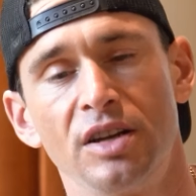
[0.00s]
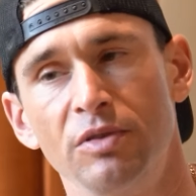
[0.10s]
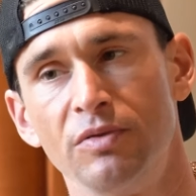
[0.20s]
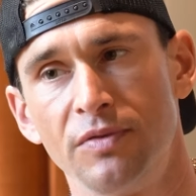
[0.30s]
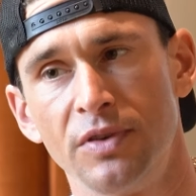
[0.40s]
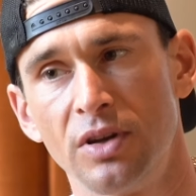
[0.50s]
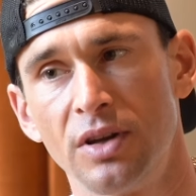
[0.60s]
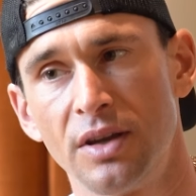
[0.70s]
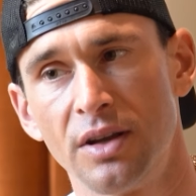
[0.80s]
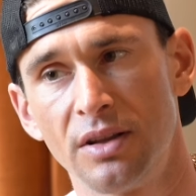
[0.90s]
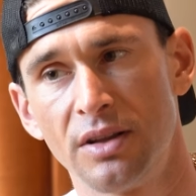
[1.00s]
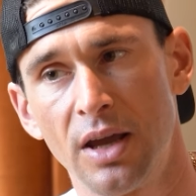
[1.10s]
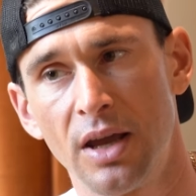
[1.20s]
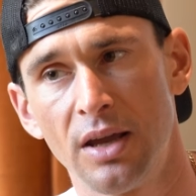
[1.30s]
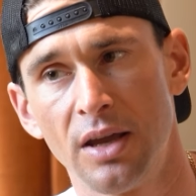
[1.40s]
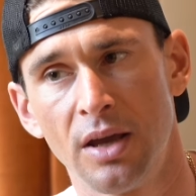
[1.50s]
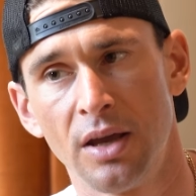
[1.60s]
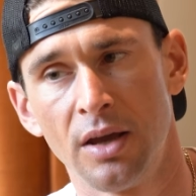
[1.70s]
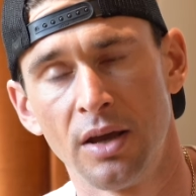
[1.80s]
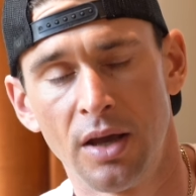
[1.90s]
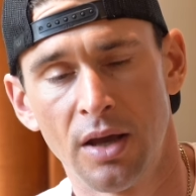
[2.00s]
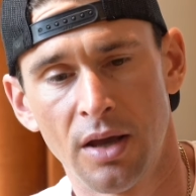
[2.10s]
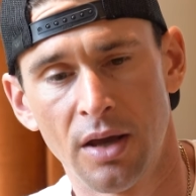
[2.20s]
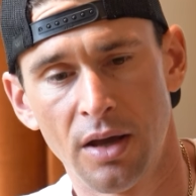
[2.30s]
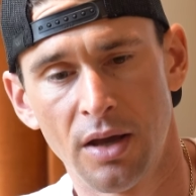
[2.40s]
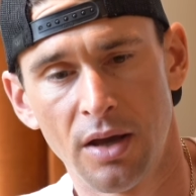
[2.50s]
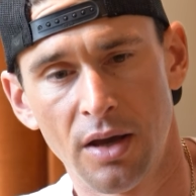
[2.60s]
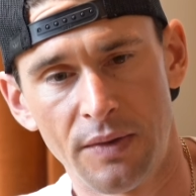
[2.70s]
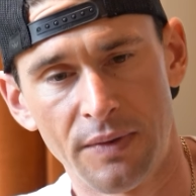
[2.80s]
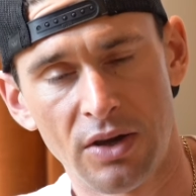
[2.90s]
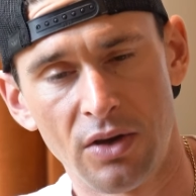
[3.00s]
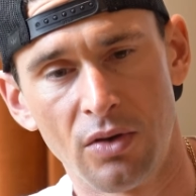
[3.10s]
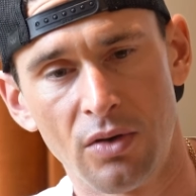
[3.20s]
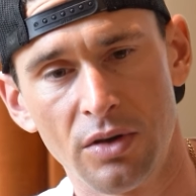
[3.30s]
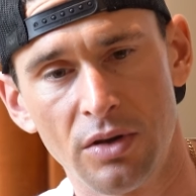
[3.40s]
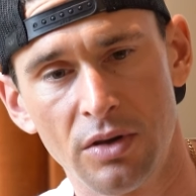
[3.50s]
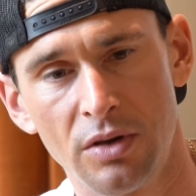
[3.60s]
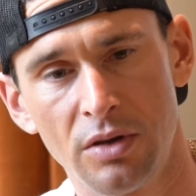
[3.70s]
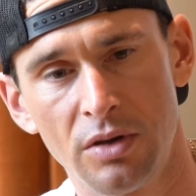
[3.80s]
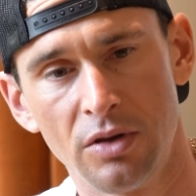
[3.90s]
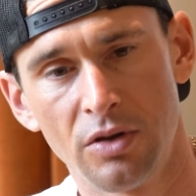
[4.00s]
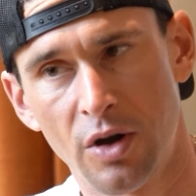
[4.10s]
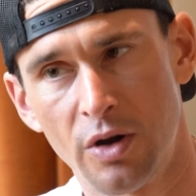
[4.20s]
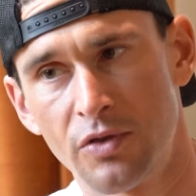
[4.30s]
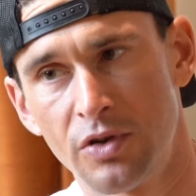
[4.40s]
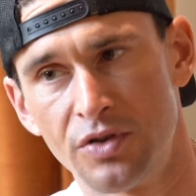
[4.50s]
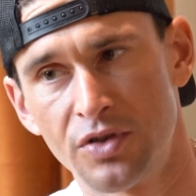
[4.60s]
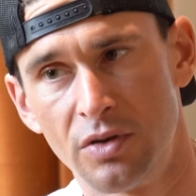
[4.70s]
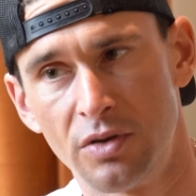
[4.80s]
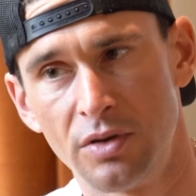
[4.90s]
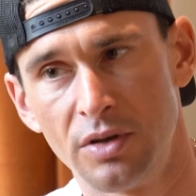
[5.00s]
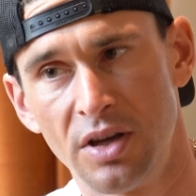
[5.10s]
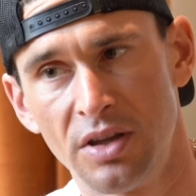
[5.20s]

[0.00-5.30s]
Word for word: going to be fulfilling at the end of the day until you're caring for your soul.